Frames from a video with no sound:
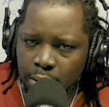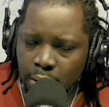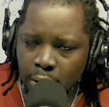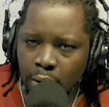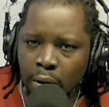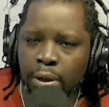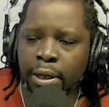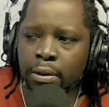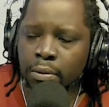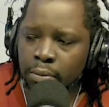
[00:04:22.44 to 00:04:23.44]
Okay.
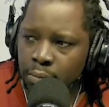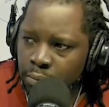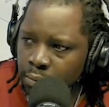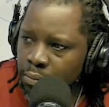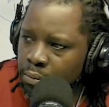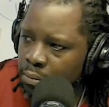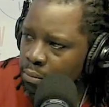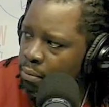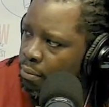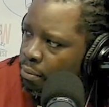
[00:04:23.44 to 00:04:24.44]
Okay. All right. So
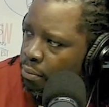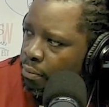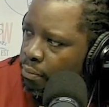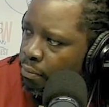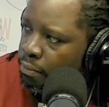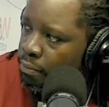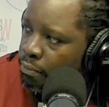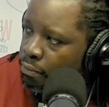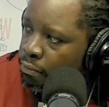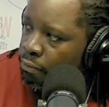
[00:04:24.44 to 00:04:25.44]
so yes. So Afro
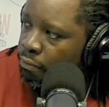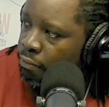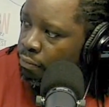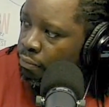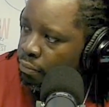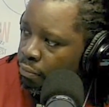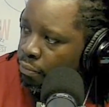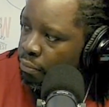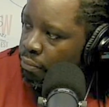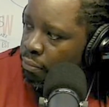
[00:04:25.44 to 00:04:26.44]
Jamaican, we're
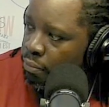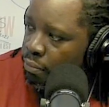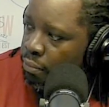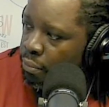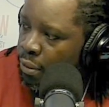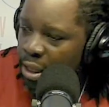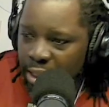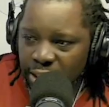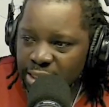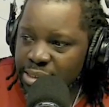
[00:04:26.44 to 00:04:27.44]
gonna give you a Friday.
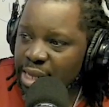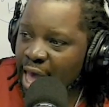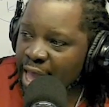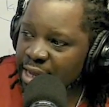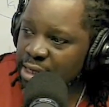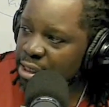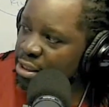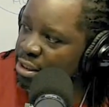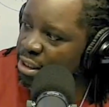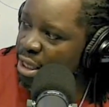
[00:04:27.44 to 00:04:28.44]
You have this earned.
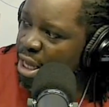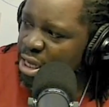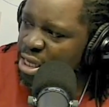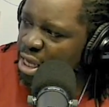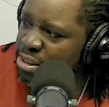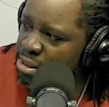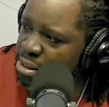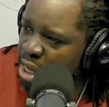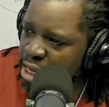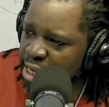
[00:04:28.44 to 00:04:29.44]
you have earned a
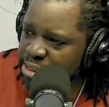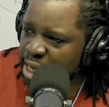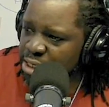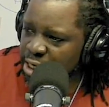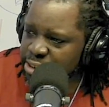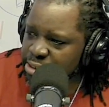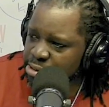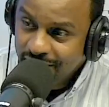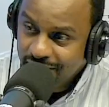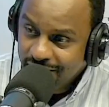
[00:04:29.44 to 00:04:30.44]
Friday. Yeah, he has earned like
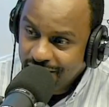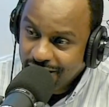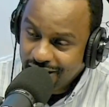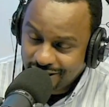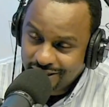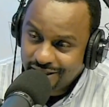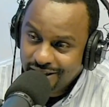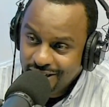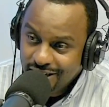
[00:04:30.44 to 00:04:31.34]
six spots. Yes.